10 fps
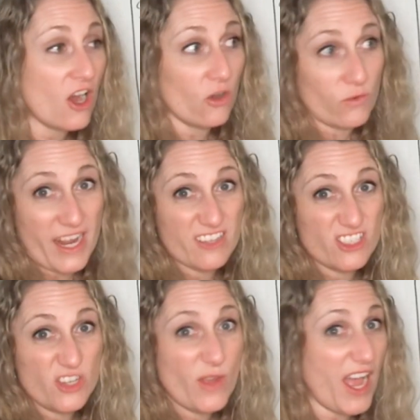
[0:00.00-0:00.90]
around
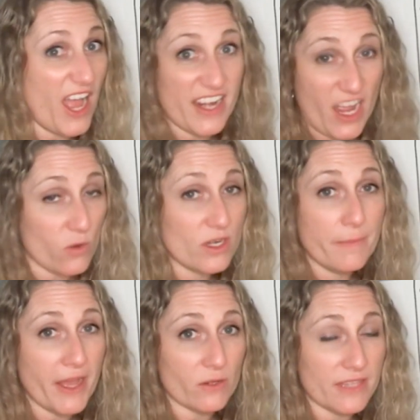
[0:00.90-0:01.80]
you and out and
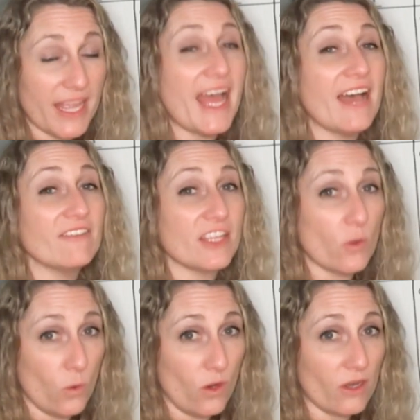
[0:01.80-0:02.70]
about that have the
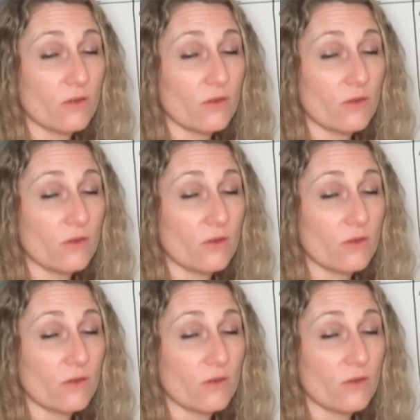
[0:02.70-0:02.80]
or